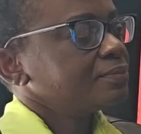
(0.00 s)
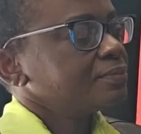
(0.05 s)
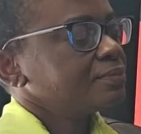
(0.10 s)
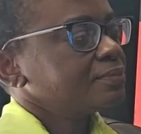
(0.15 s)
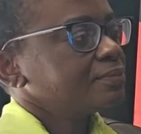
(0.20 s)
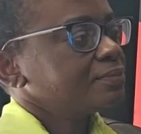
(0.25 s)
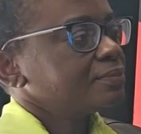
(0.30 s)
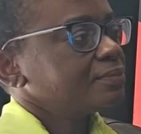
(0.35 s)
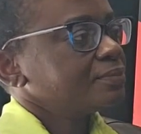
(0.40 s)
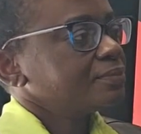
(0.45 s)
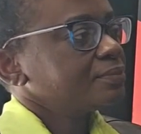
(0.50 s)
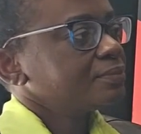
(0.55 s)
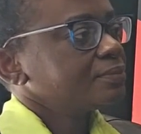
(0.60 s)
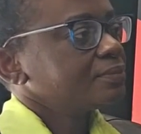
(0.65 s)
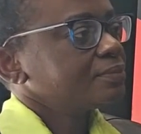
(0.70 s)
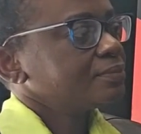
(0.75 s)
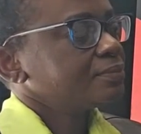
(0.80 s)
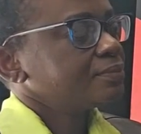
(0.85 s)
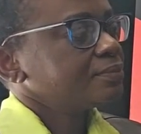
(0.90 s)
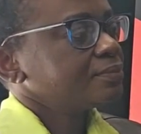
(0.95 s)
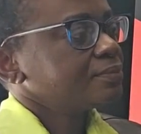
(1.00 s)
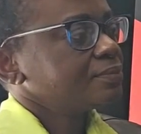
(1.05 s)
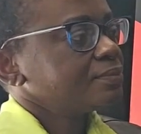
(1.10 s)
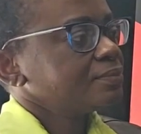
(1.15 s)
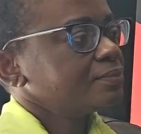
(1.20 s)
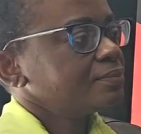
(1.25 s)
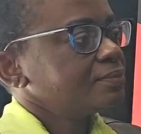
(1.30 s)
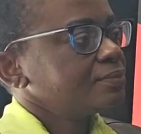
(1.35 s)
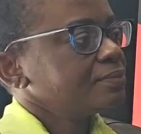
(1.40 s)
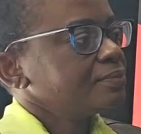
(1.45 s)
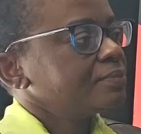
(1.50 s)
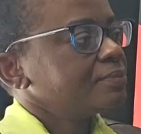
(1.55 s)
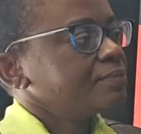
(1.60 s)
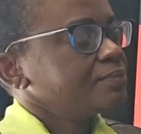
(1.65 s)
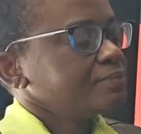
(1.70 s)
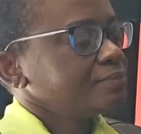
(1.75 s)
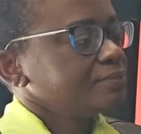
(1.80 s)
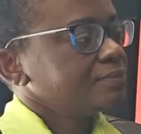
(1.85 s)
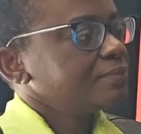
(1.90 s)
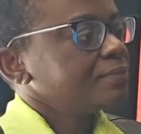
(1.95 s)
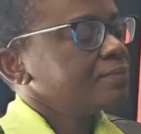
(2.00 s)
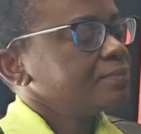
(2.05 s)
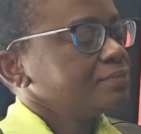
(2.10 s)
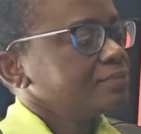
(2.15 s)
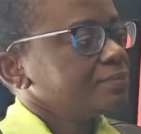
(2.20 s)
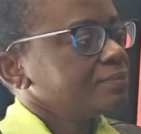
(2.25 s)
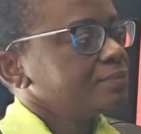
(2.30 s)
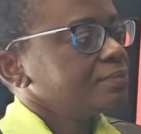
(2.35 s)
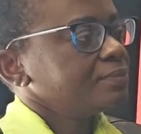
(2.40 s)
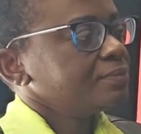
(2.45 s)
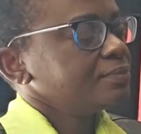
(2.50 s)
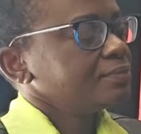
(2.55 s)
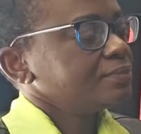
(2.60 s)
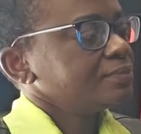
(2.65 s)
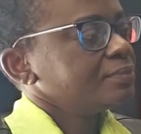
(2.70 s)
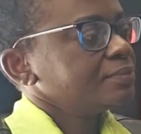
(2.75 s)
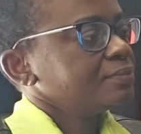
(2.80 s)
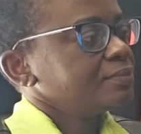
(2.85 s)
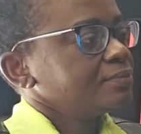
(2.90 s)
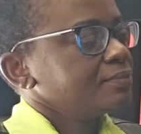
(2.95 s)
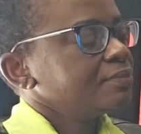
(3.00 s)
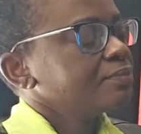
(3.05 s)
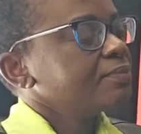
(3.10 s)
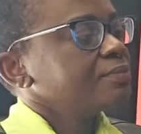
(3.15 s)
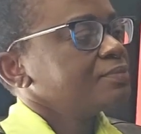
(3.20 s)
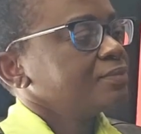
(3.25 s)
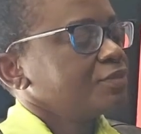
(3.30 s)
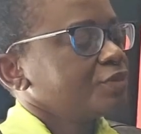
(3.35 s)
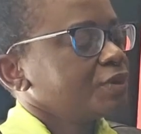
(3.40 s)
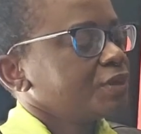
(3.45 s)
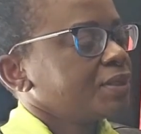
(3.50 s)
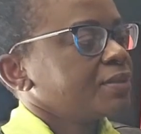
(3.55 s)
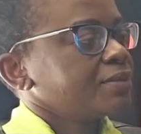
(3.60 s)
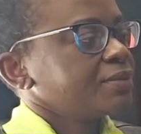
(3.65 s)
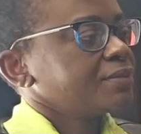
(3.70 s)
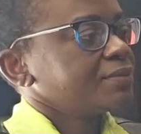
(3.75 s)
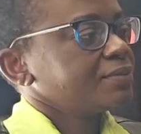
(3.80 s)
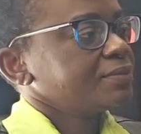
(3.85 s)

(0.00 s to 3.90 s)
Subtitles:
The person shown says nothing.